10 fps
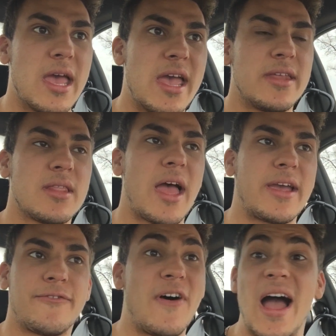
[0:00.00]
in
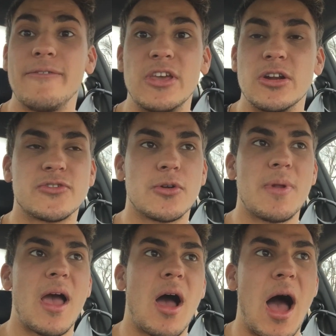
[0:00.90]
like five years from
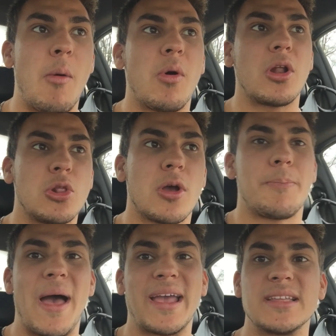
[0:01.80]
now, I want to look
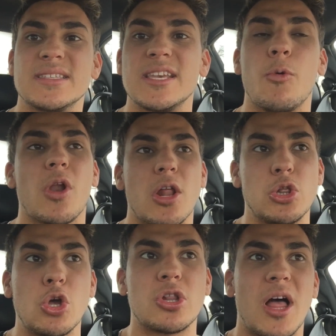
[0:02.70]
back and see what I
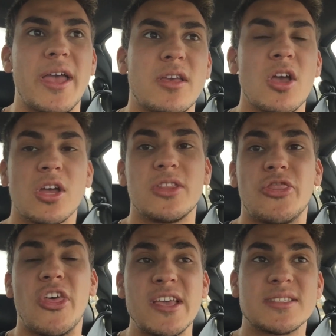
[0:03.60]
look like, the
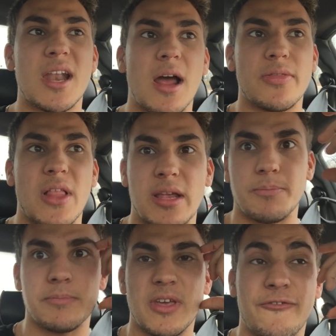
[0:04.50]
things that I like,
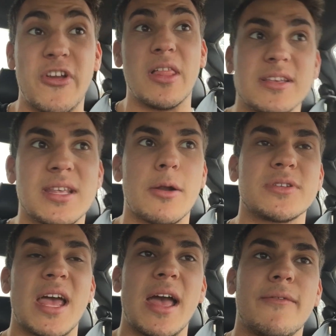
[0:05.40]
the feelings that I
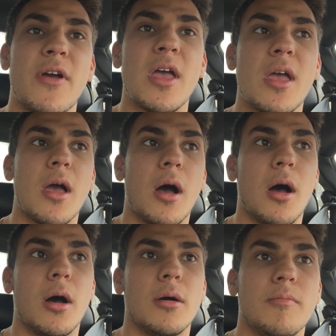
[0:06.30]
was have,
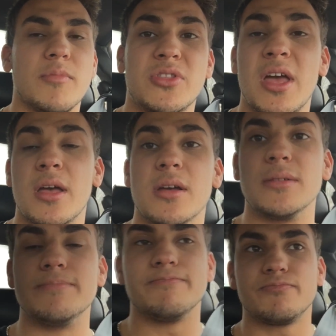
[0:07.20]
uh,
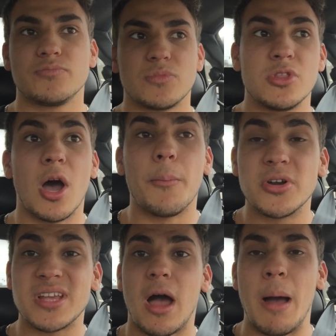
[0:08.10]
the
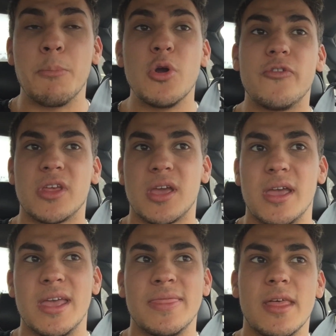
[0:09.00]
numbers I'm
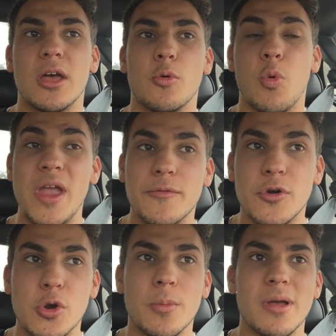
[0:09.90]
moving in the weight
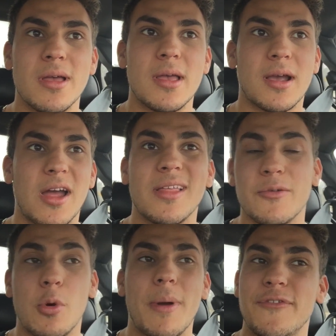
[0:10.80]
room, kind of
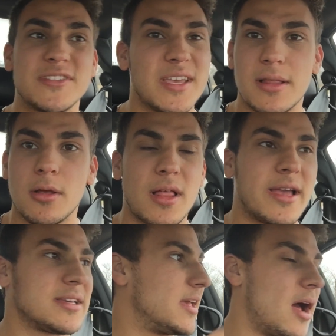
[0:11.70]
like what my physique looked
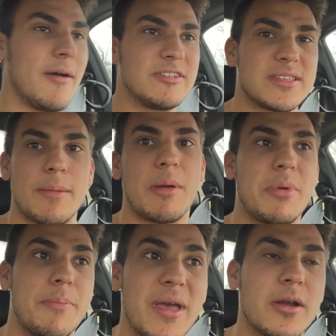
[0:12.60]
like. And obviously, I'm
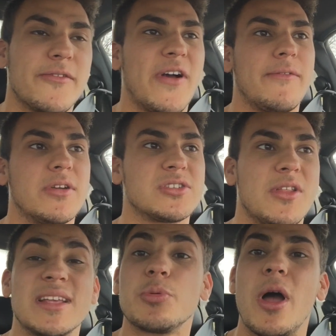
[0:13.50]
gonna be bigger in five years,
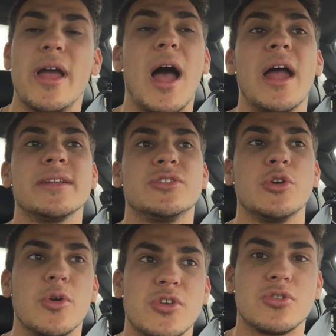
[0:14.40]
so that's why I
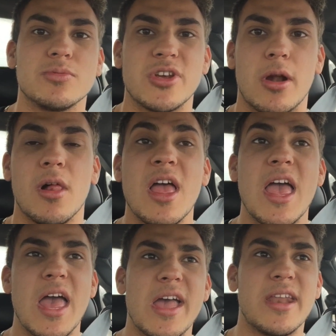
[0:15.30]
do a YouTube channel.
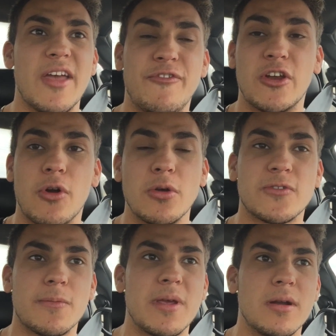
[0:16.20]
And if it
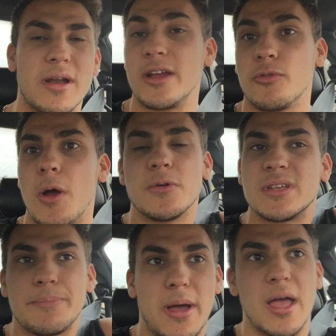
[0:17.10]
grows from here, it
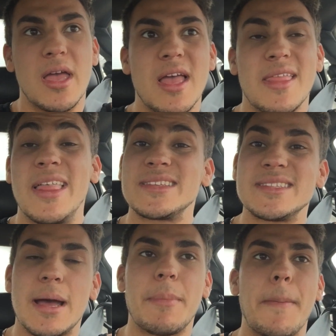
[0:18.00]
grows, but that's
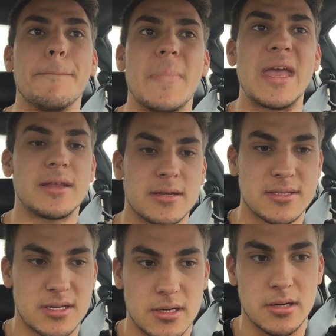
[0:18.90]
not my main
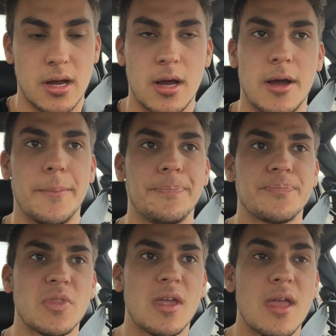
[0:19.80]
concern. Um,